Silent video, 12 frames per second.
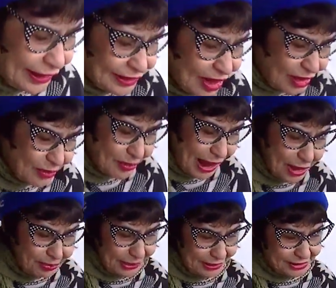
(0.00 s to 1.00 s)
I count
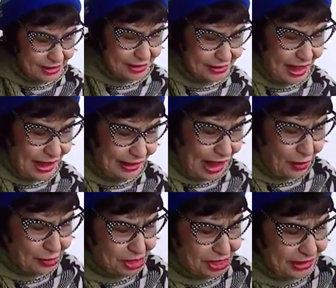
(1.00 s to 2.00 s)
my blessings, I
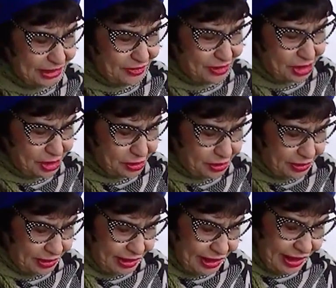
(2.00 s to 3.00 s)
always think of
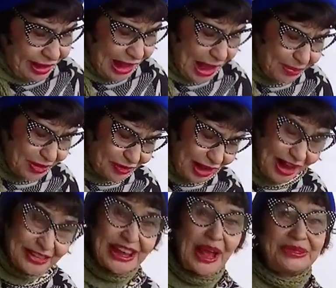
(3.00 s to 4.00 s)
you. Happy
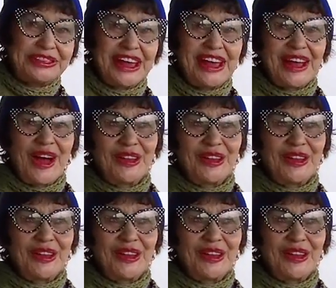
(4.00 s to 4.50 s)
Valentine's Day.